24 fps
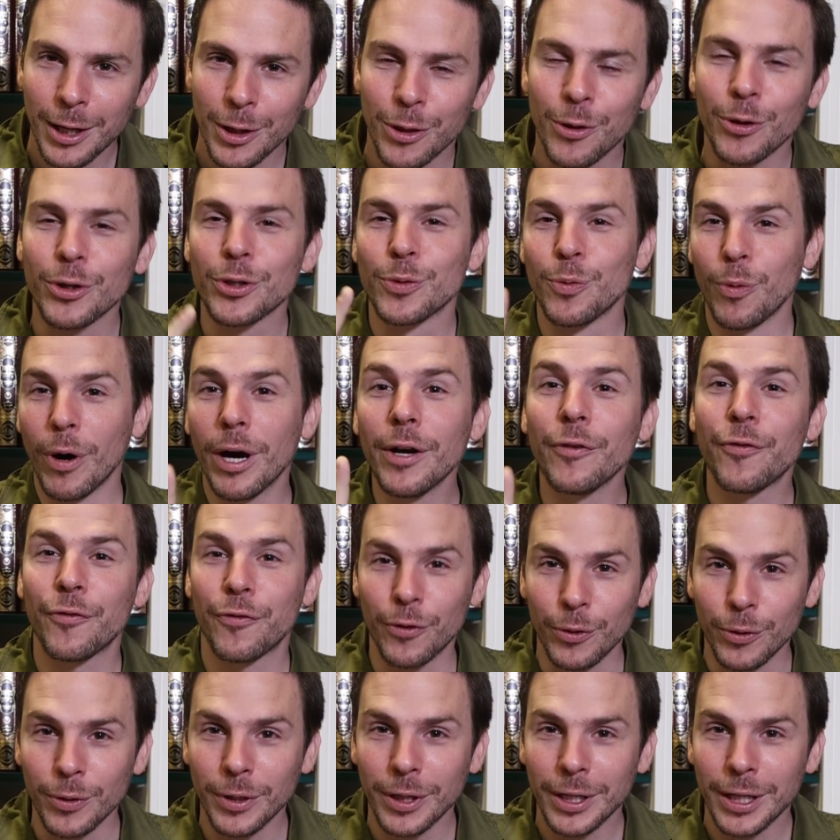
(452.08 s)
There's one
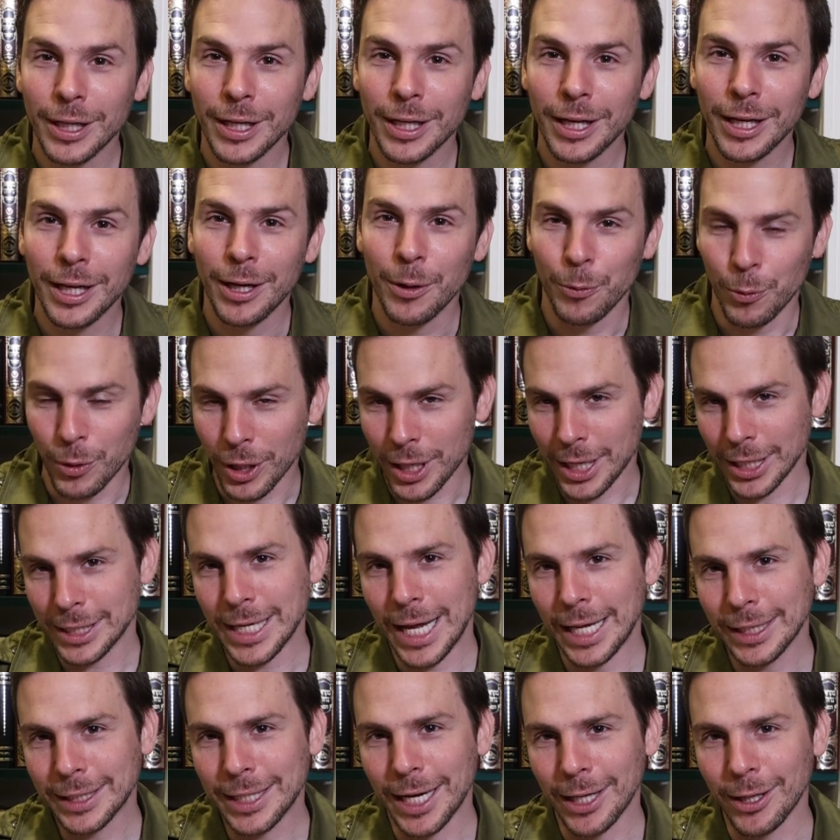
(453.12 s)
fruit where
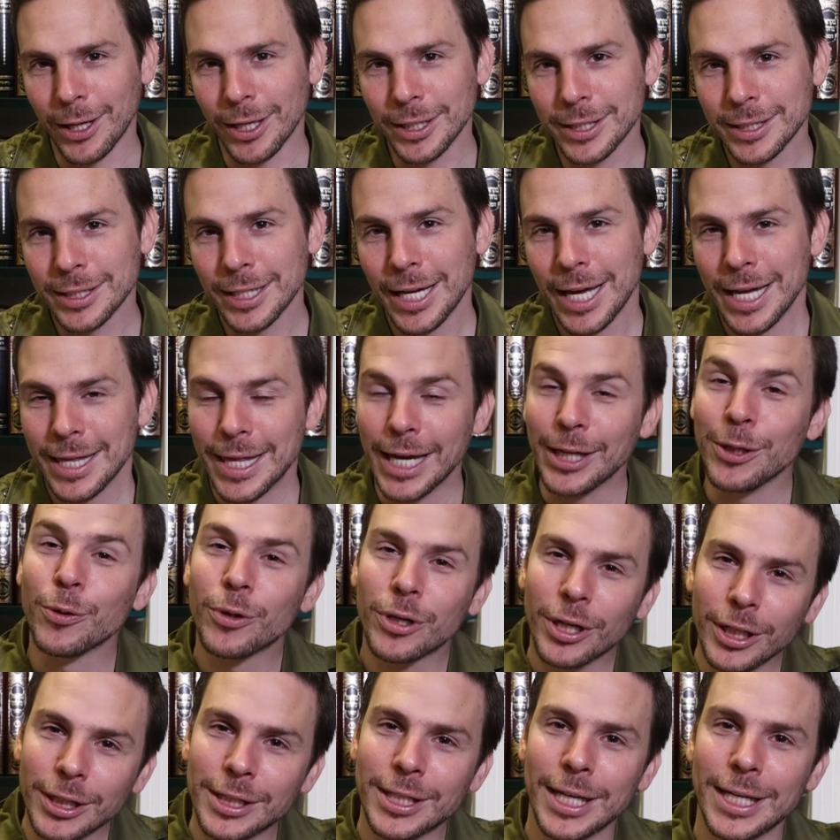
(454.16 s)
Chazal tell us that you
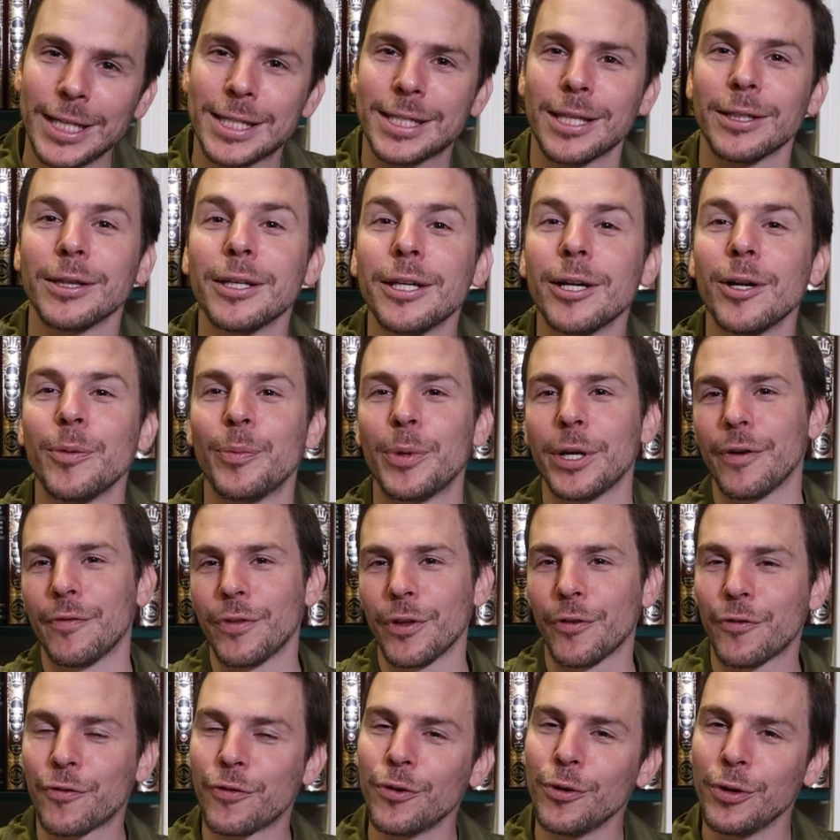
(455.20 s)
could taste a little bit of
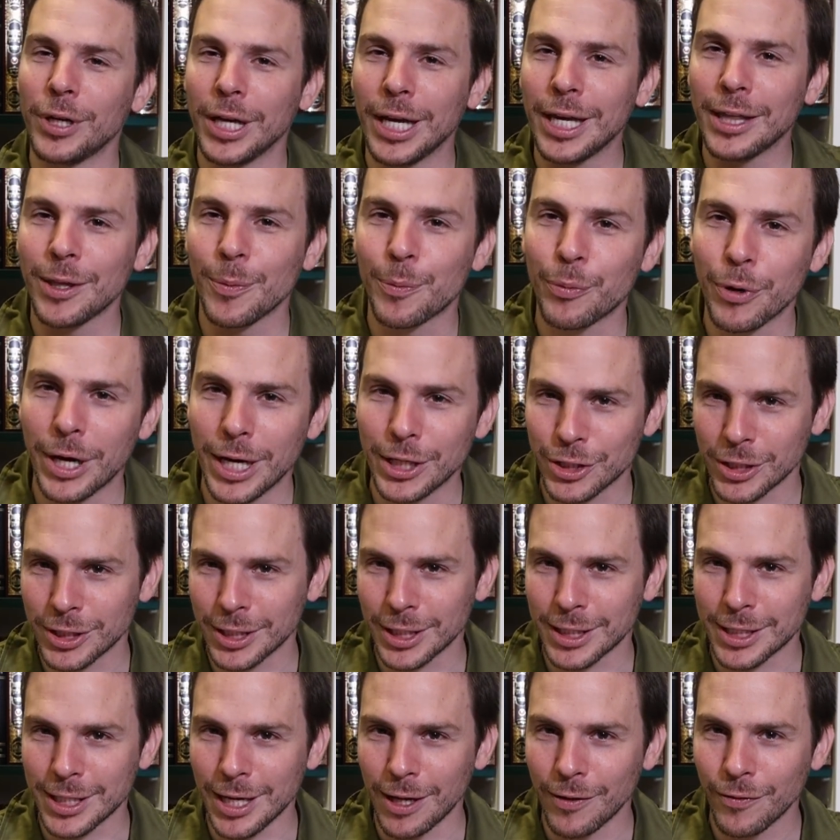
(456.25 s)
the fruit in the branches
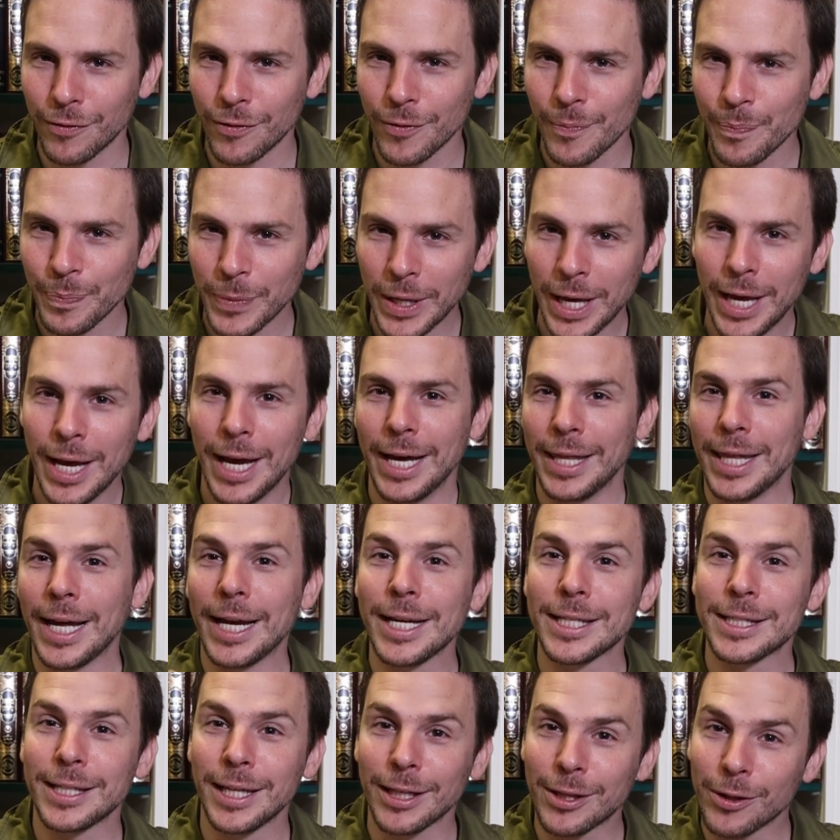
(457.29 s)
itself. And
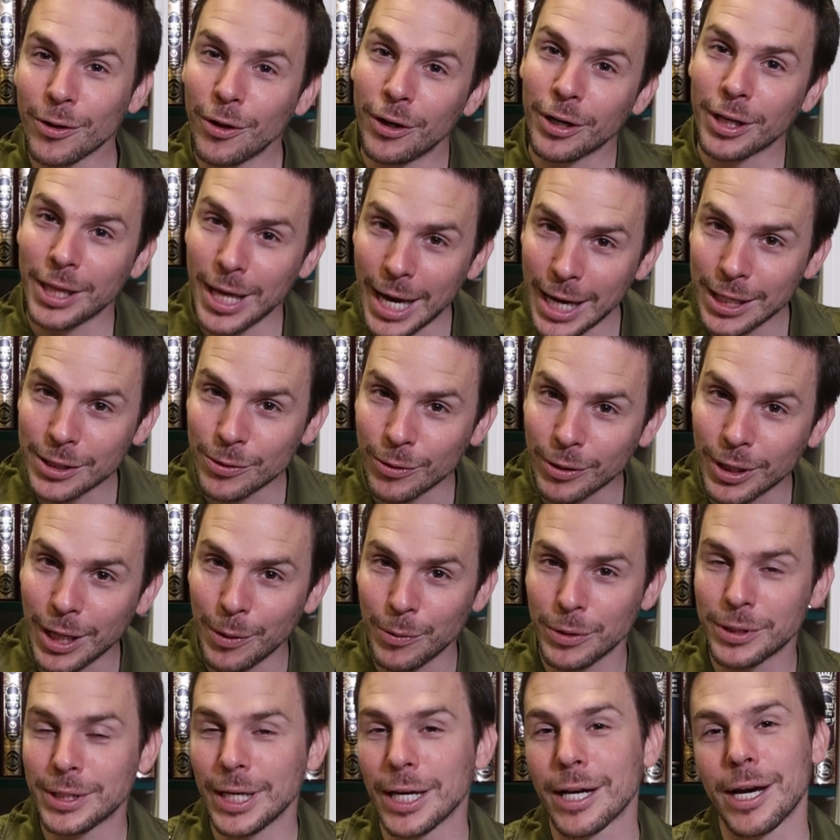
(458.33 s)
that is the etrog, the esrog
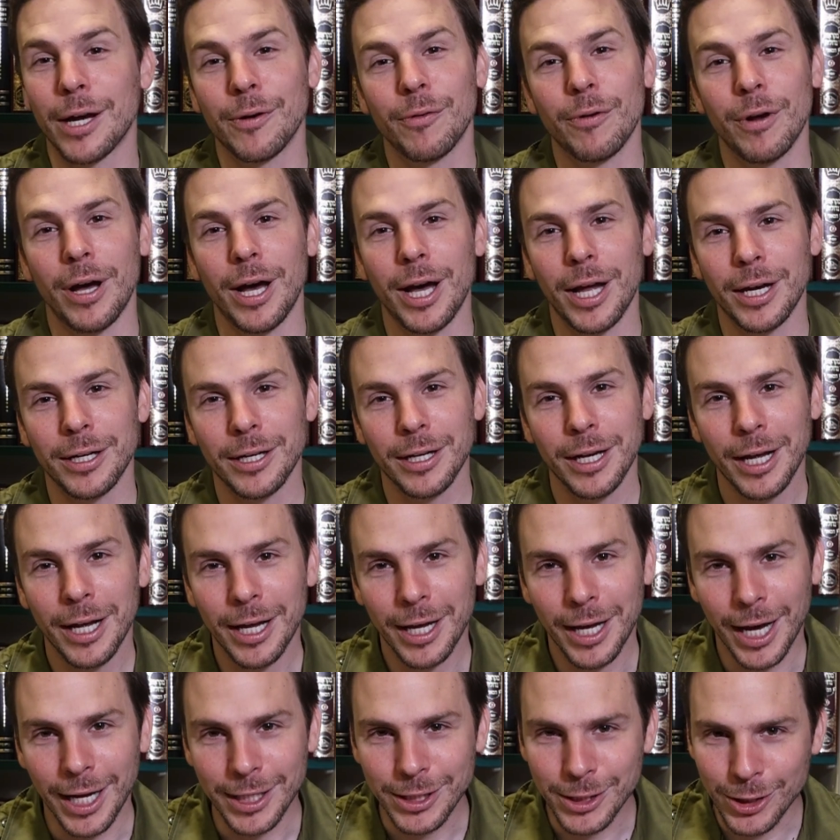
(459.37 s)
that we shake on
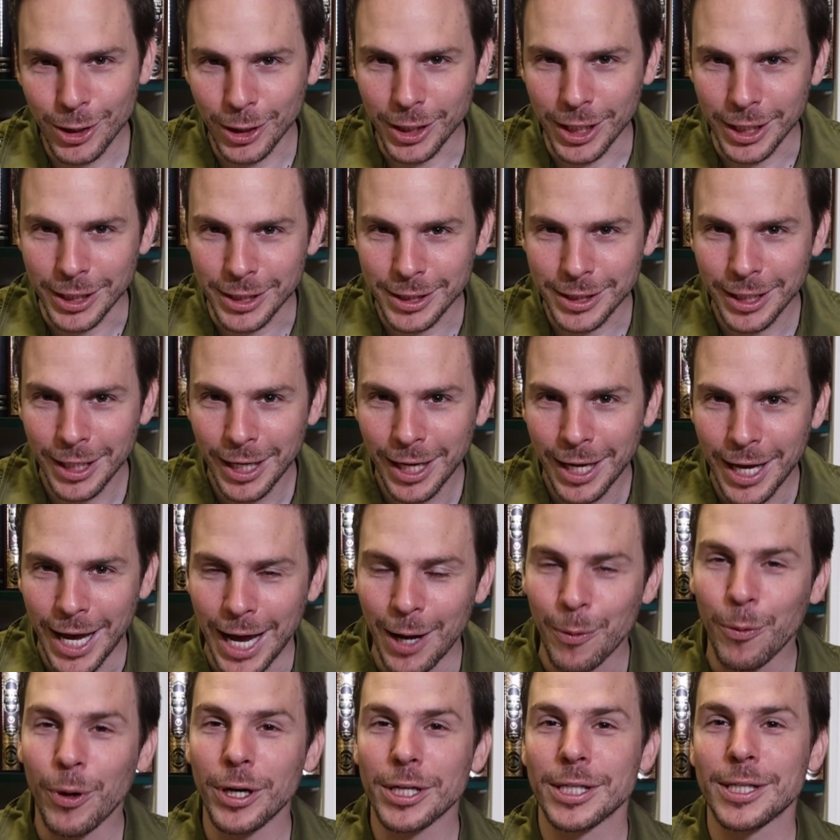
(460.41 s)
Sukkot.
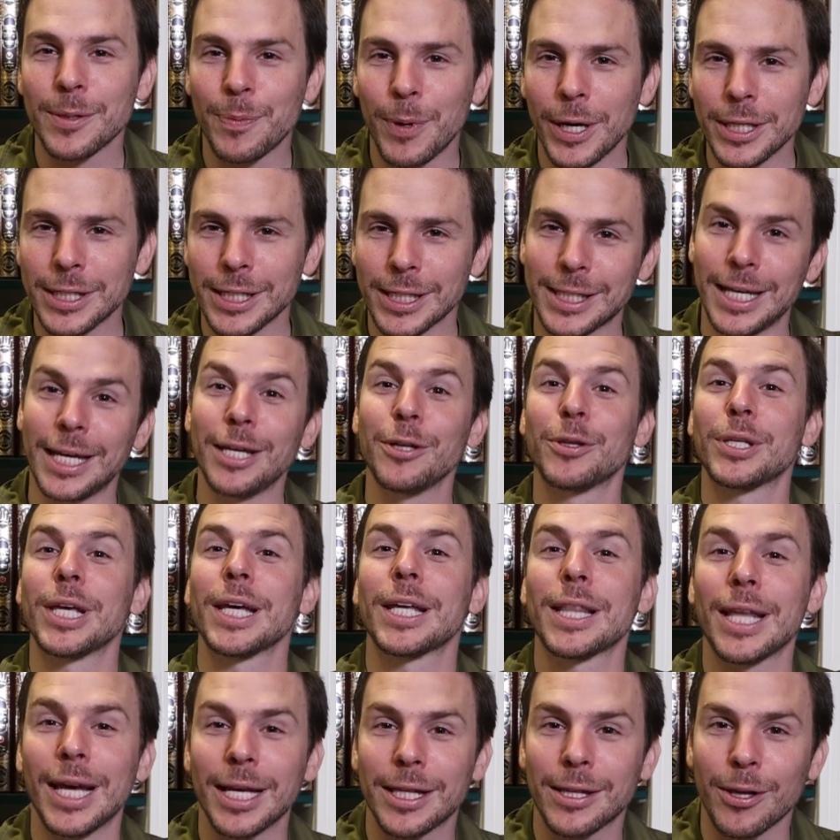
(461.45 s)
And what does the pasuk say? You
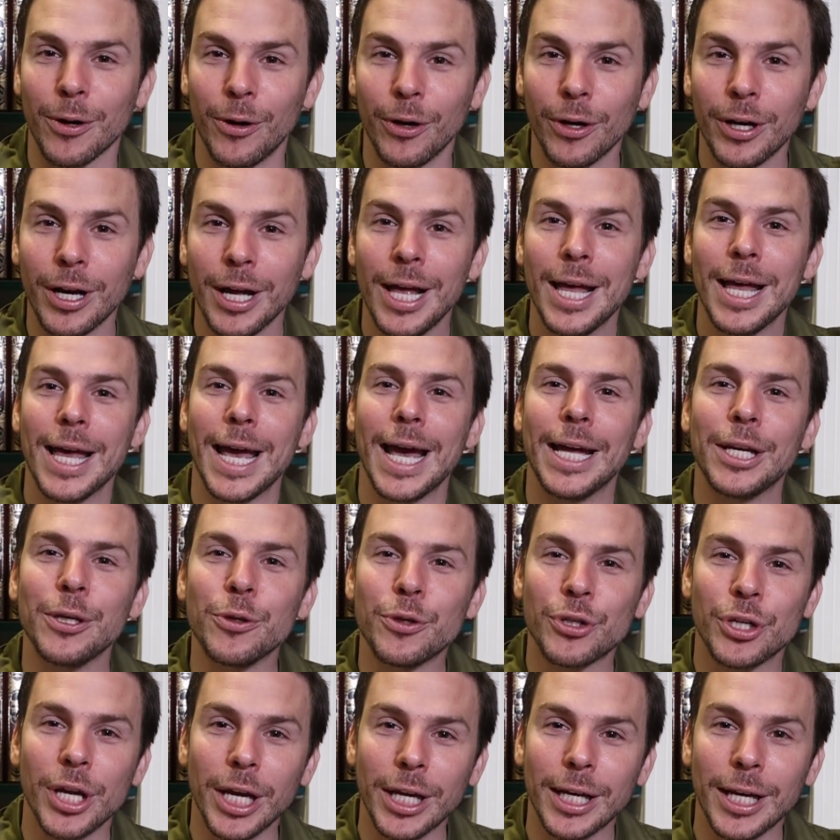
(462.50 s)
take the etrog and you
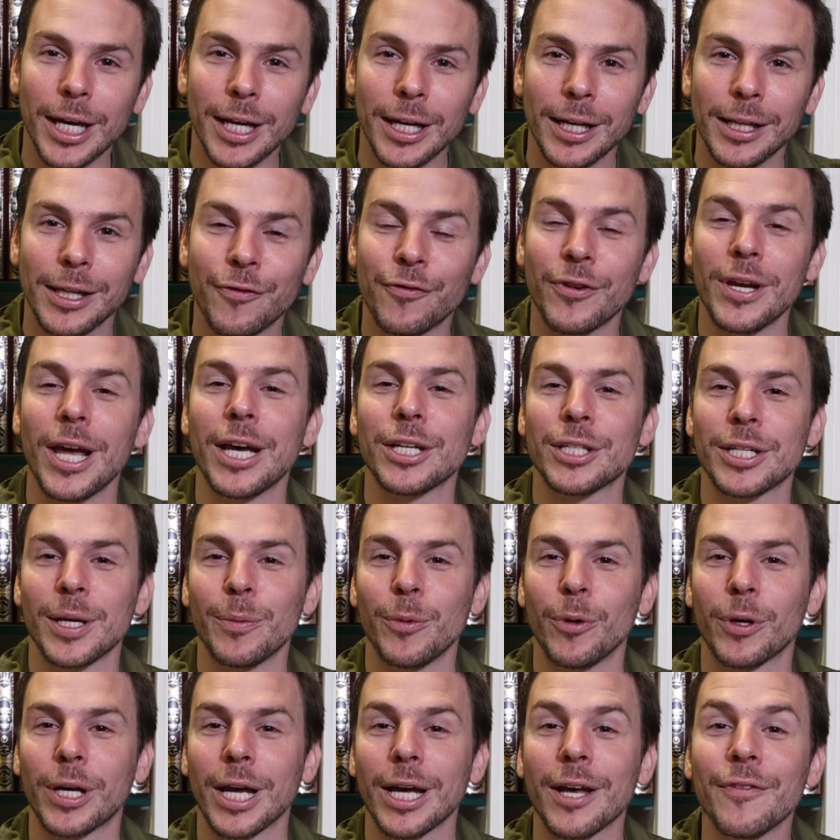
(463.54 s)
shake it. Lifnei Hashem
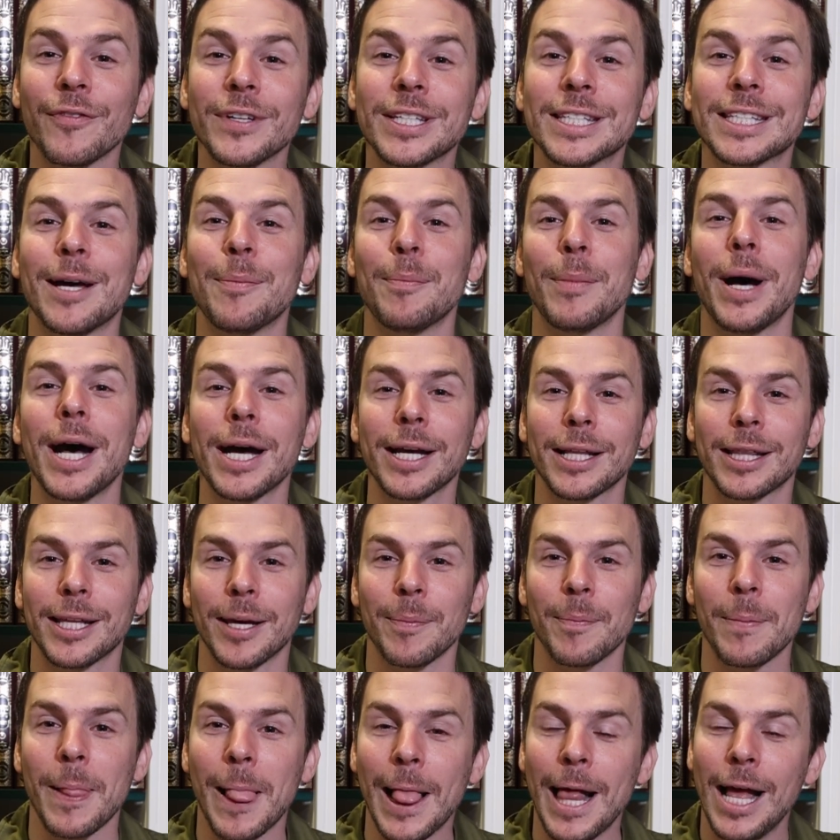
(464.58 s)
Elokecha
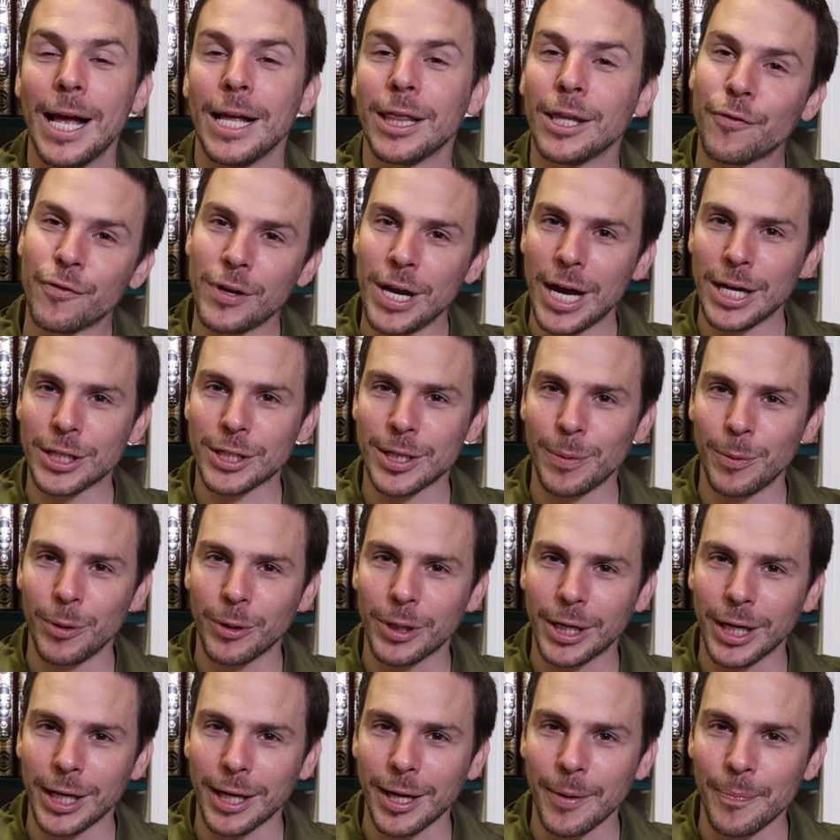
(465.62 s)
v'samachtem lifnei Hashem
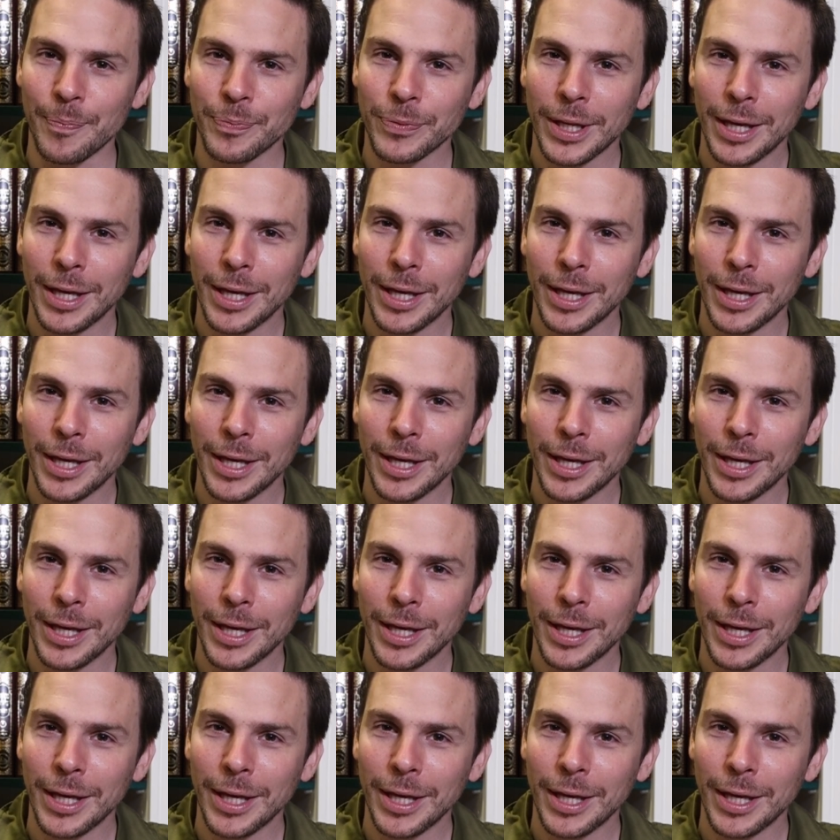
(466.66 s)
Elokecha.